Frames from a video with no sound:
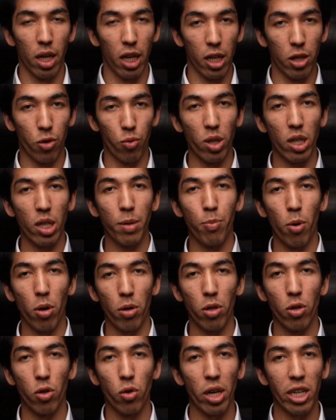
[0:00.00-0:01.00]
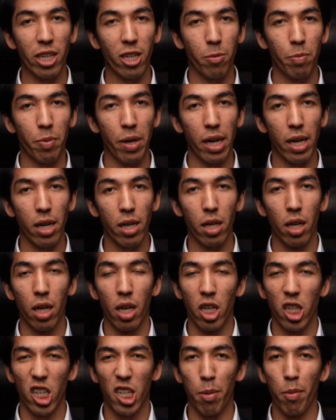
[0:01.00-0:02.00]
It's really important to explain
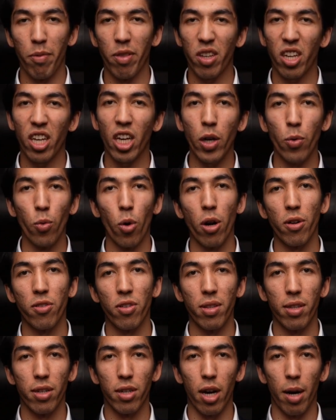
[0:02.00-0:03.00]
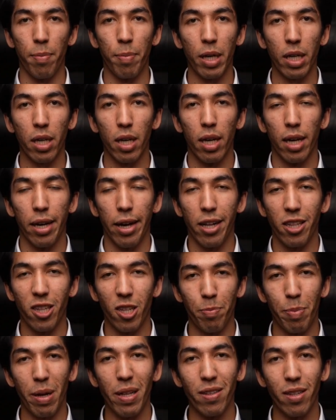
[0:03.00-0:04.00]
some of the keywords in the topic and
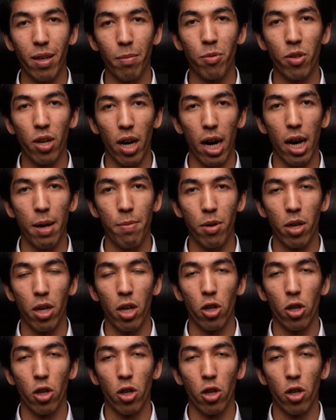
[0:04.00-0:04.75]
spend some time